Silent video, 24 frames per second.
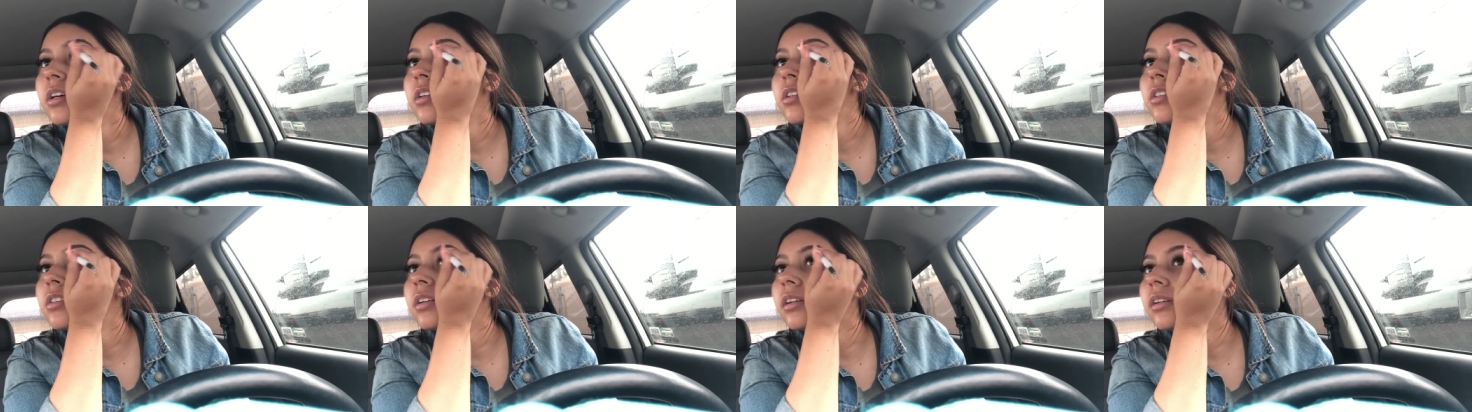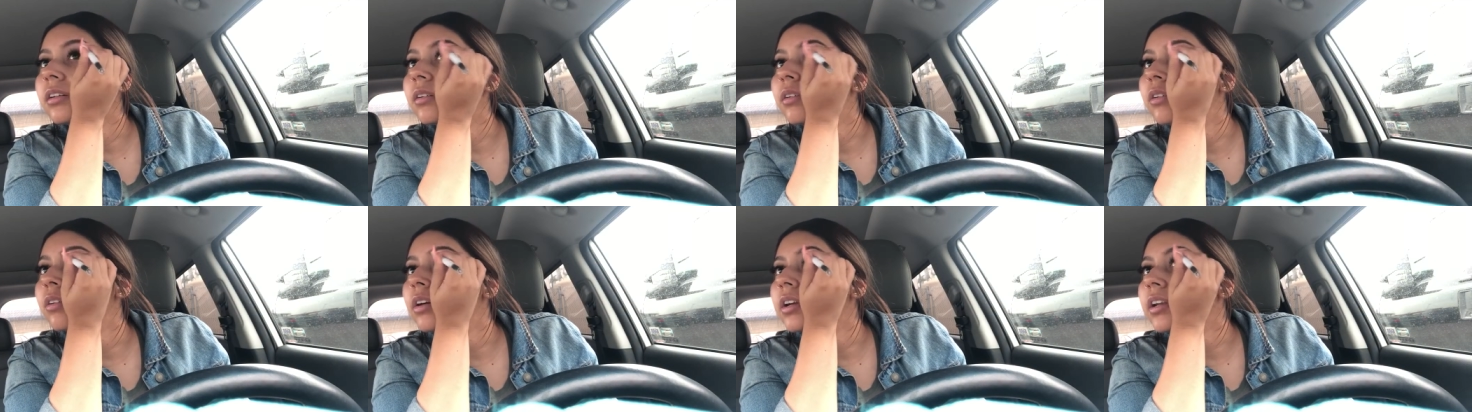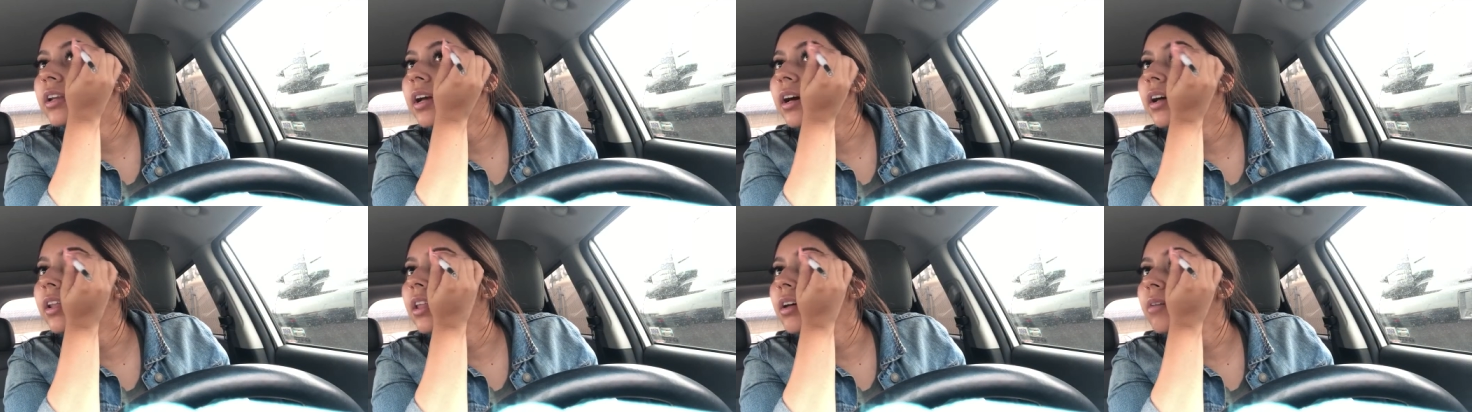So
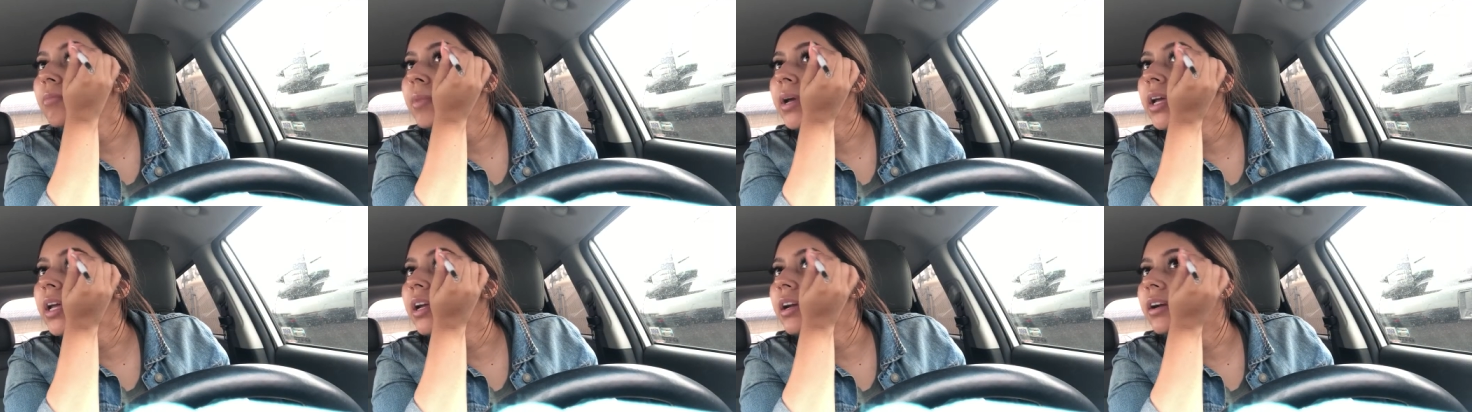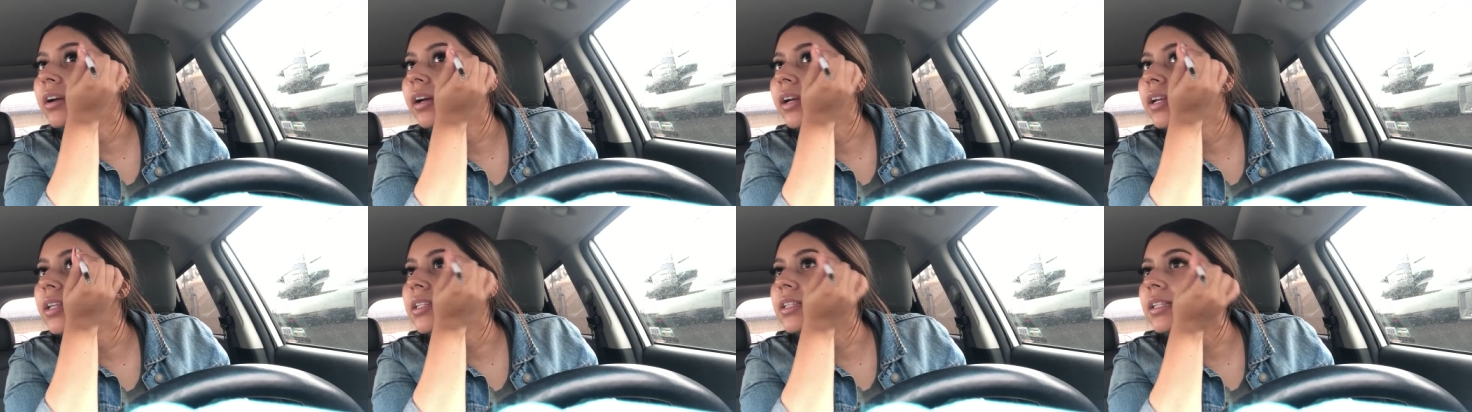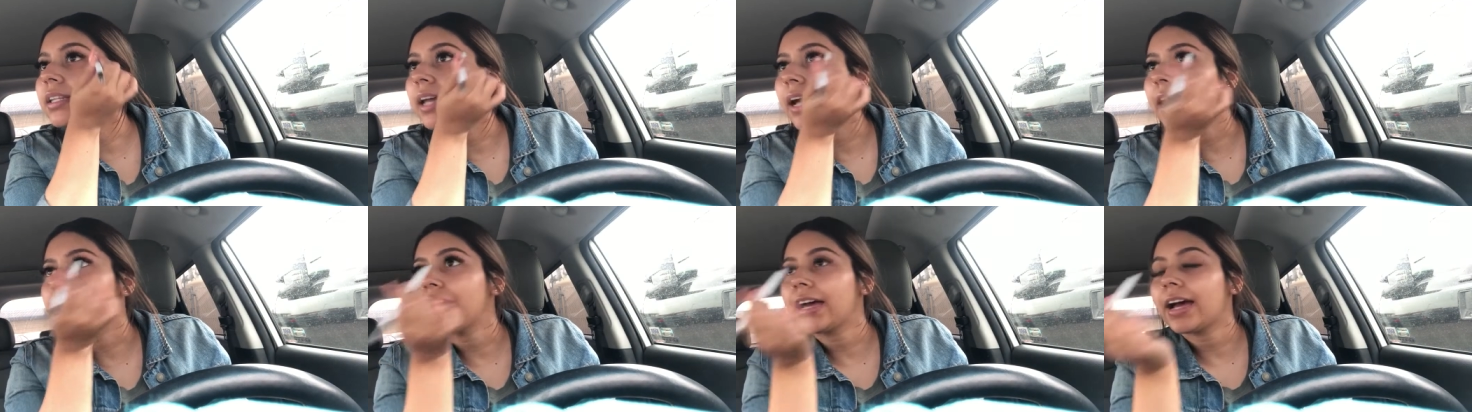now that my hair is
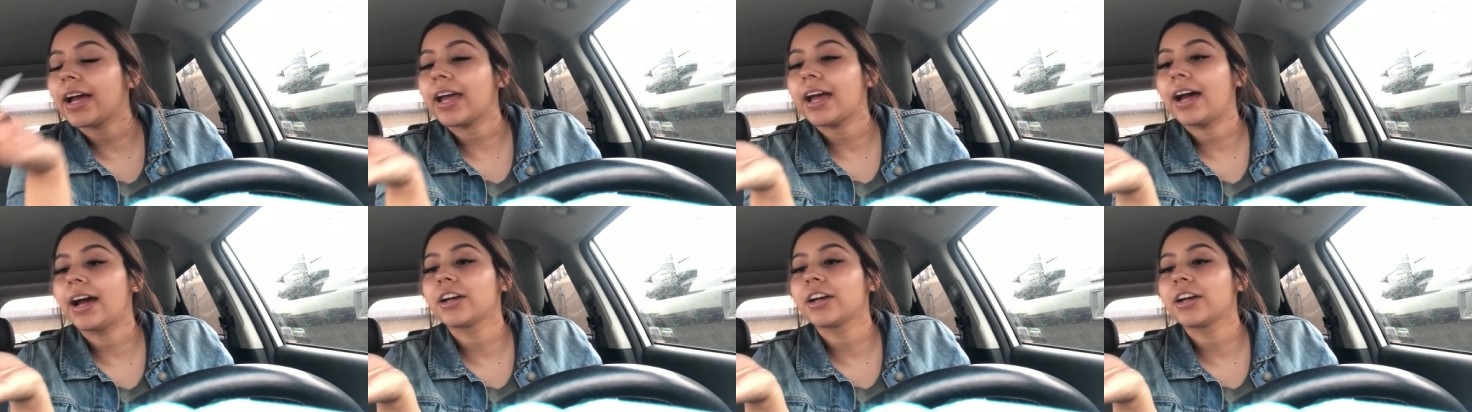light, I